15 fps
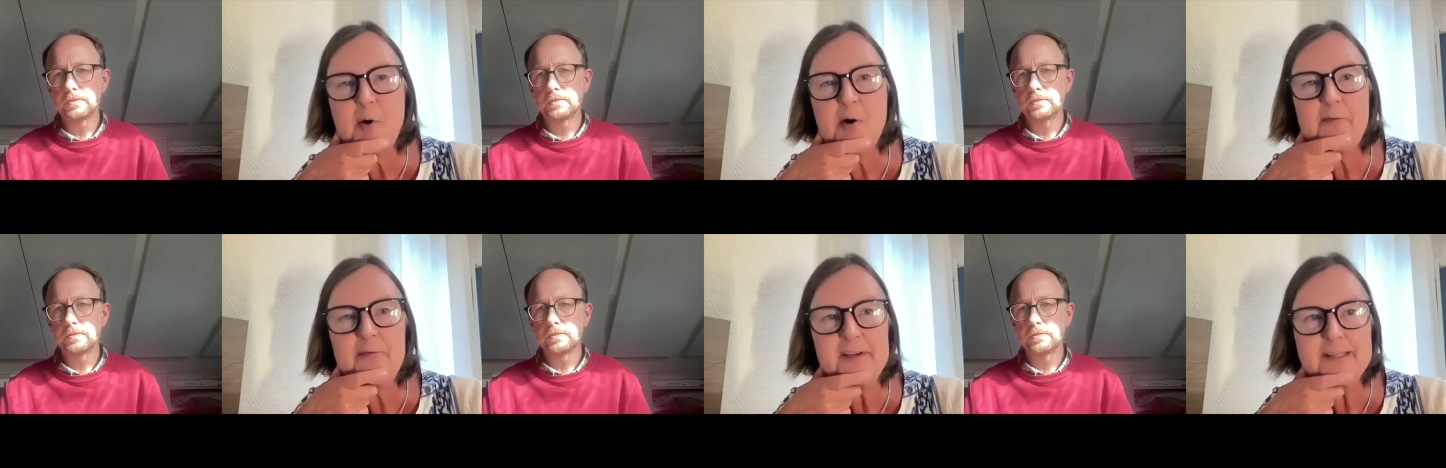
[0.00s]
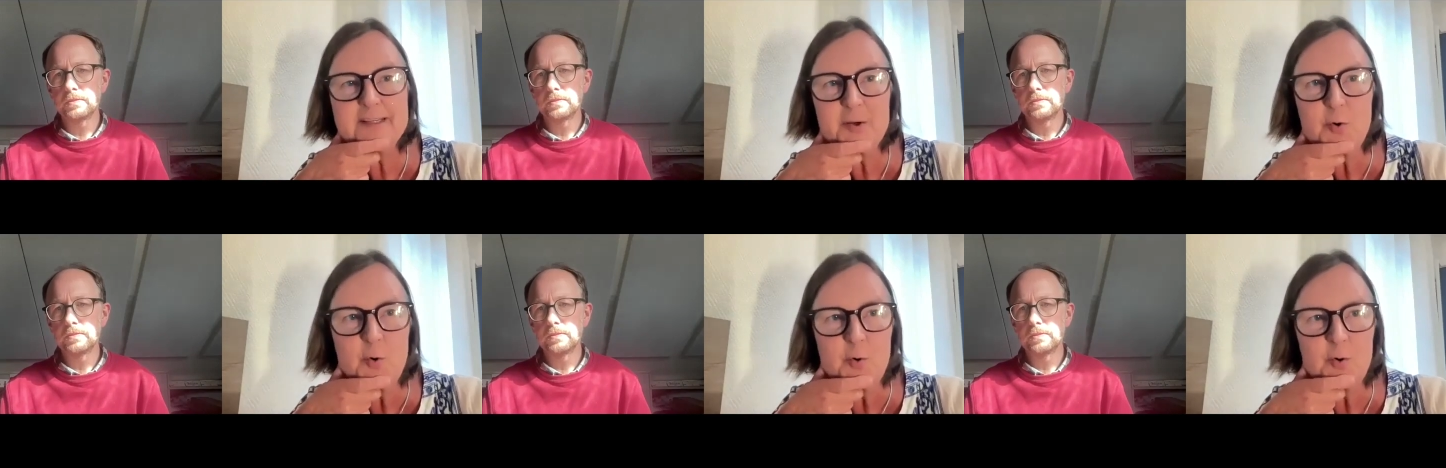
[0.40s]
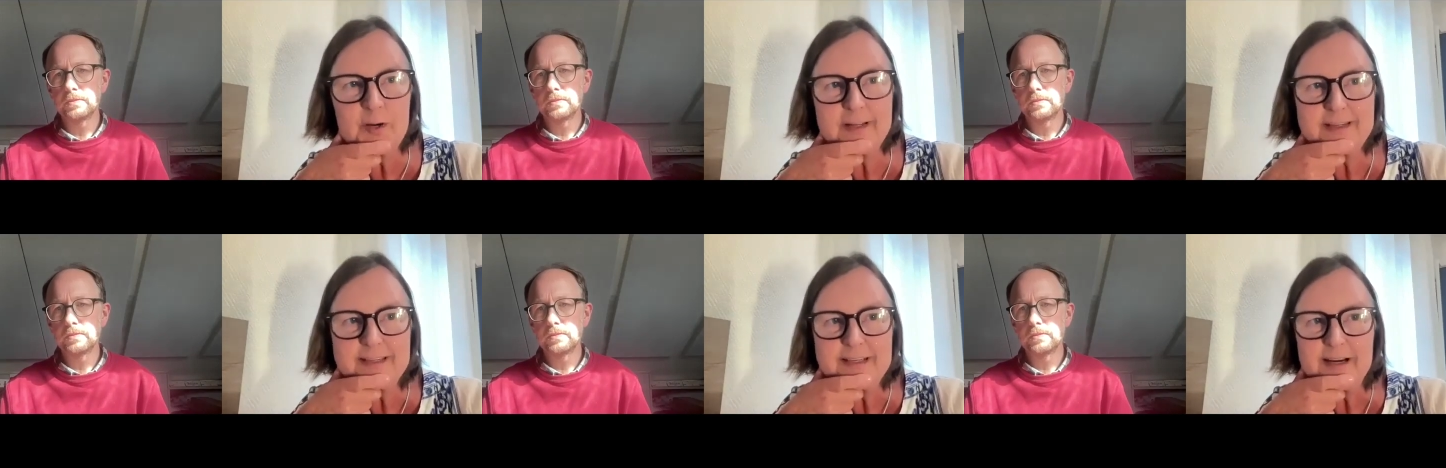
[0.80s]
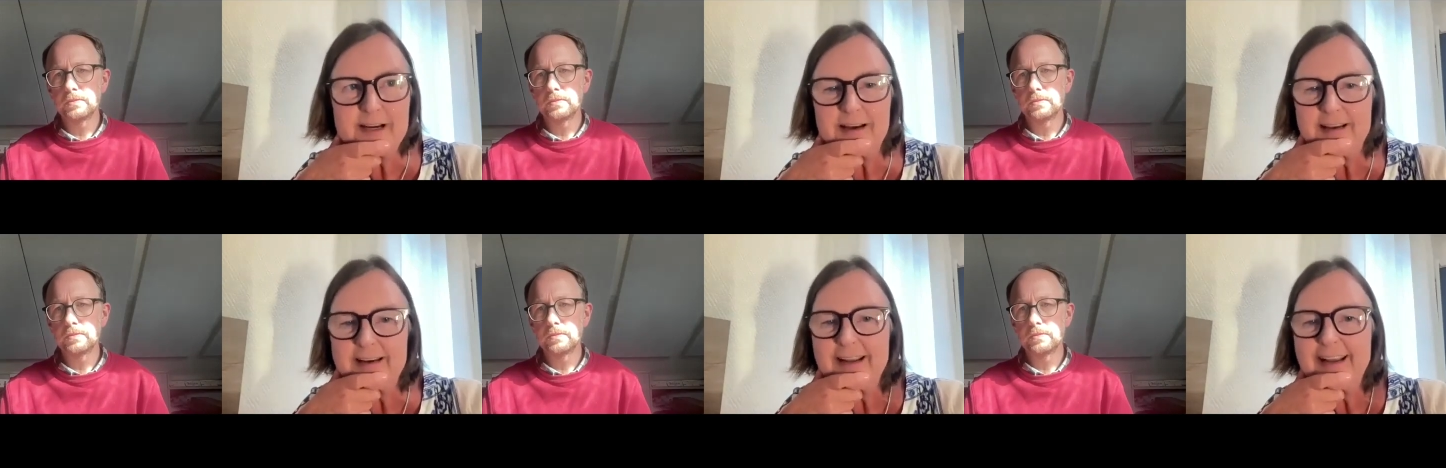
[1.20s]
Speaker 1: come off this call and
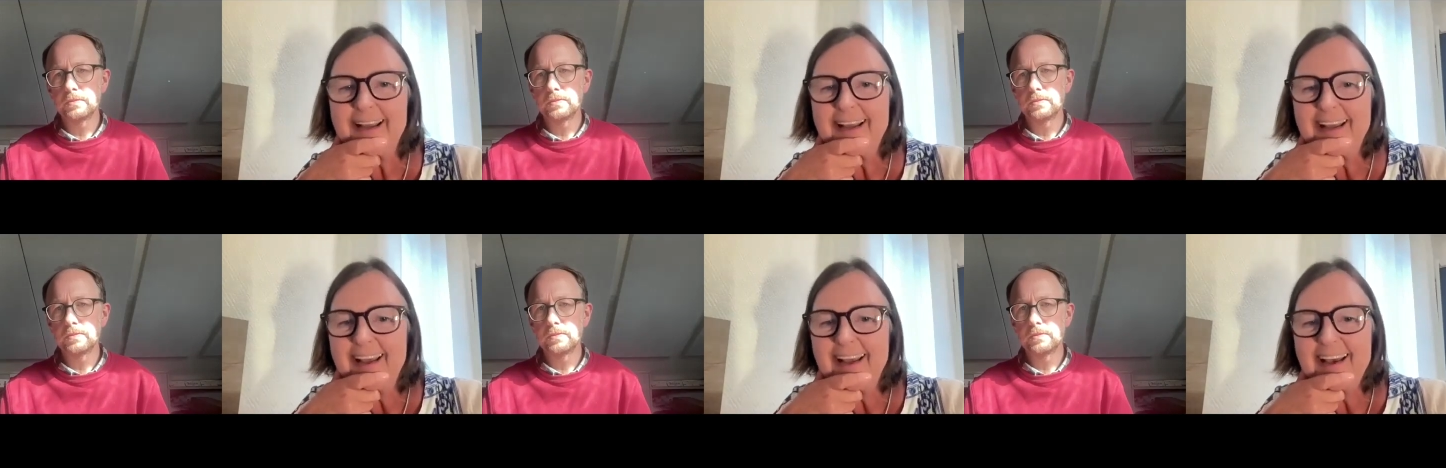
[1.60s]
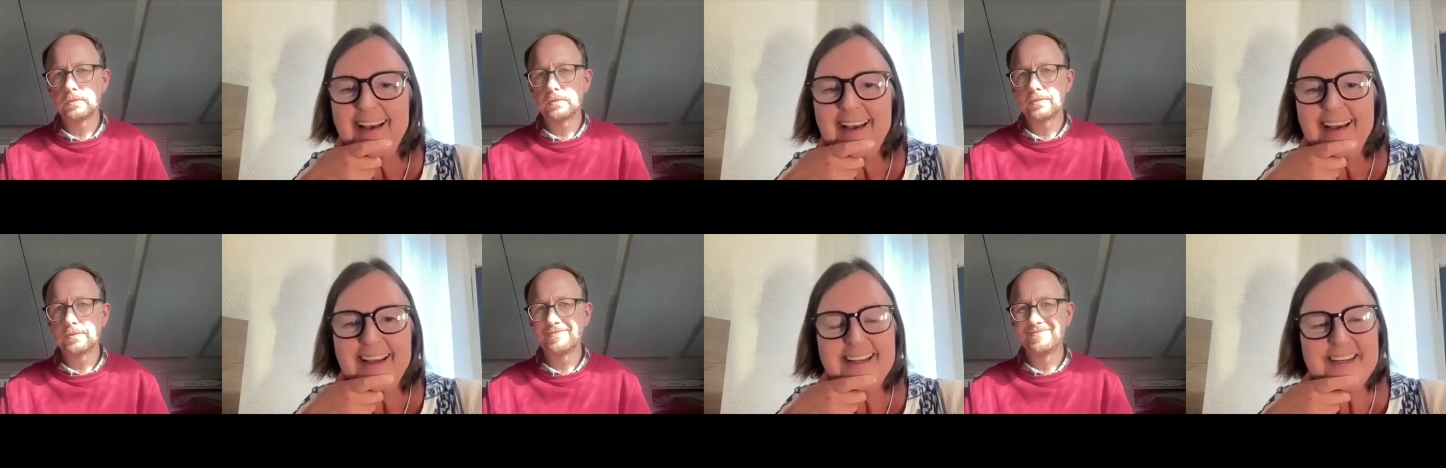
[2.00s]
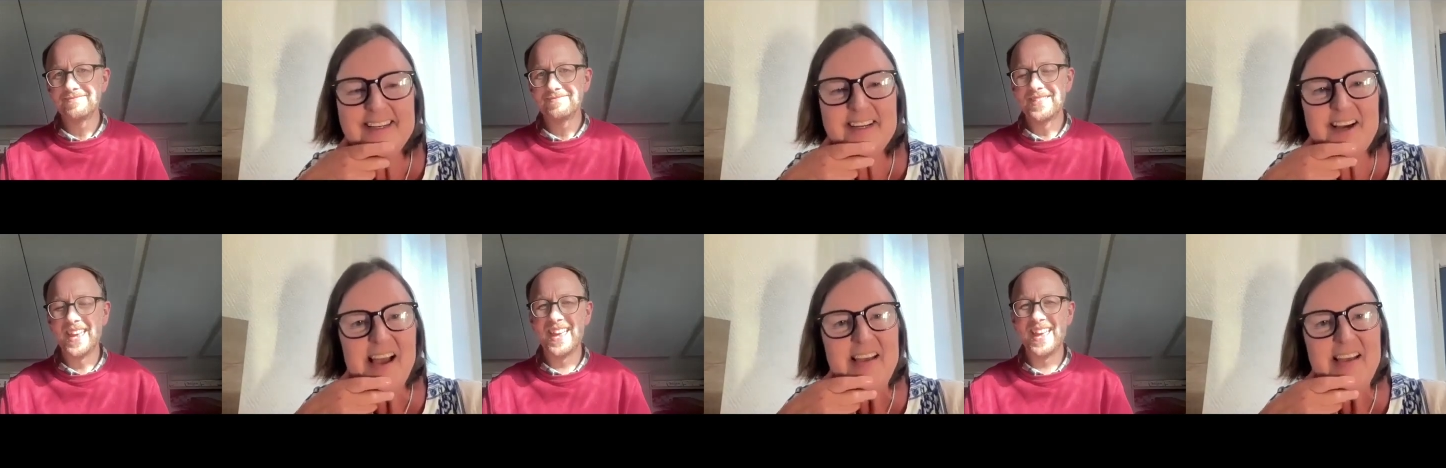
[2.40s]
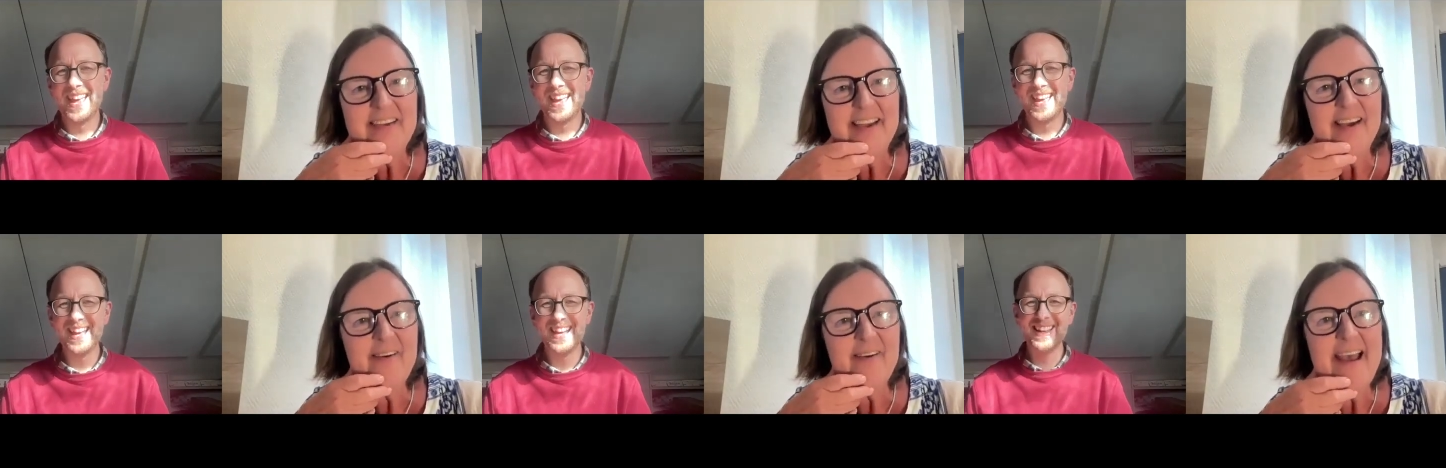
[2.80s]
start
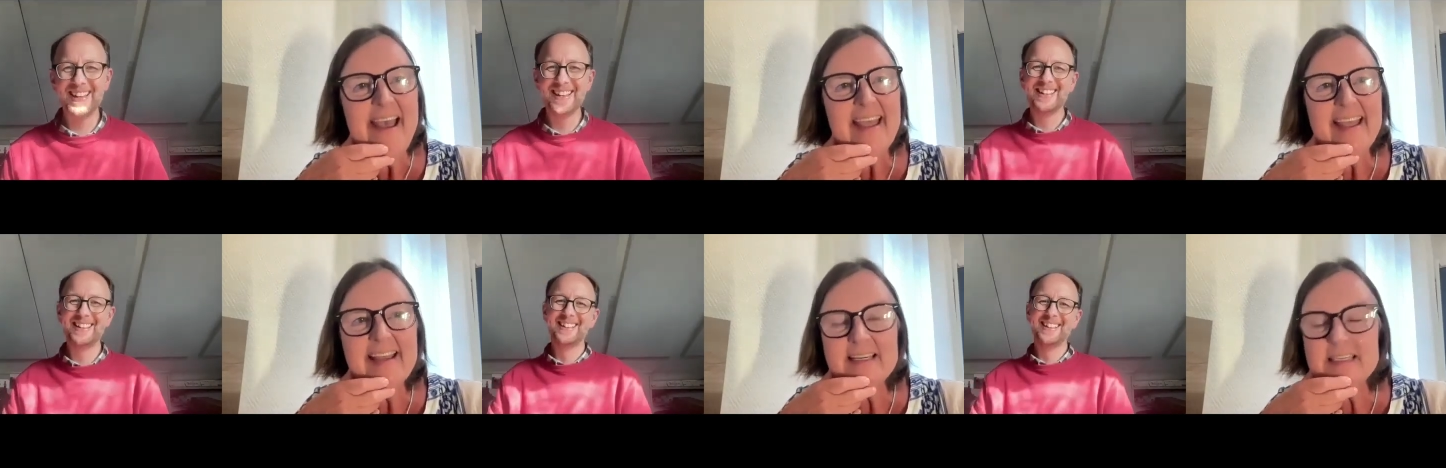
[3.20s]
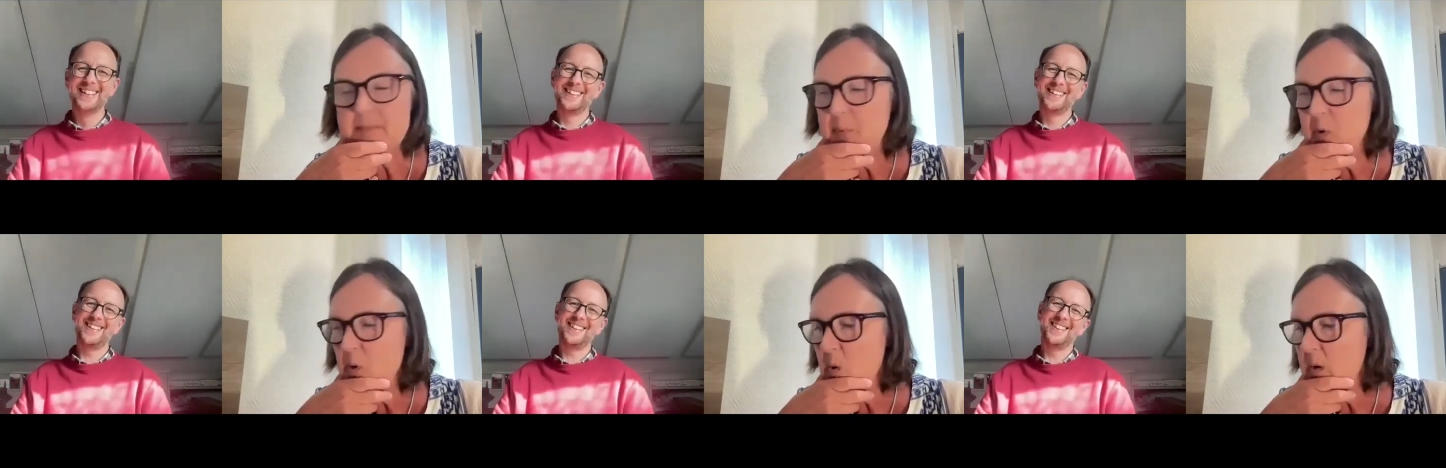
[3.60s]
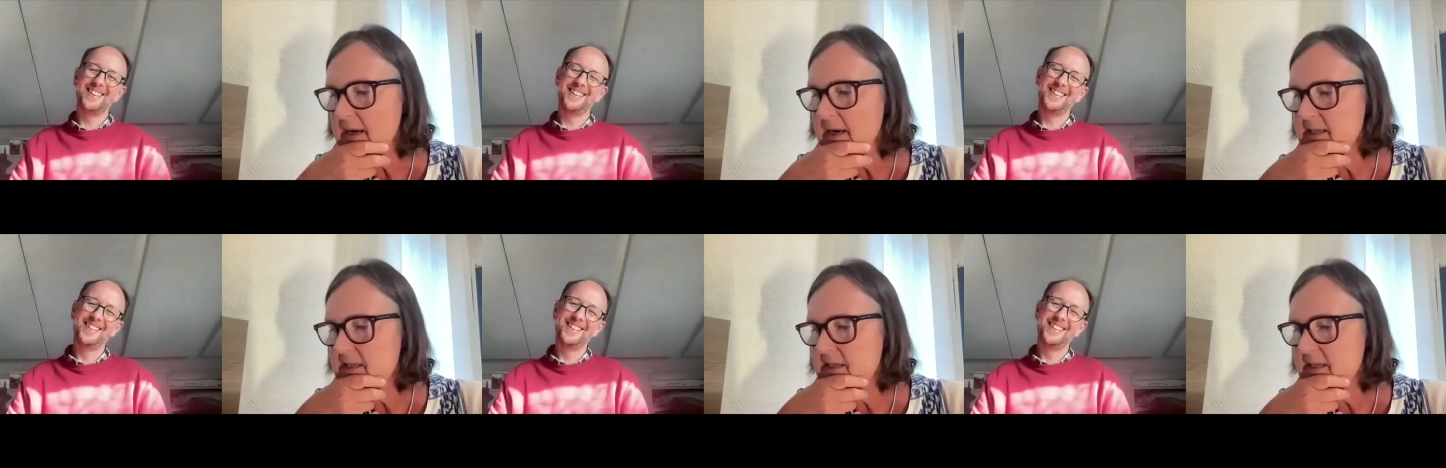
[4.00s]
diving away, exploring.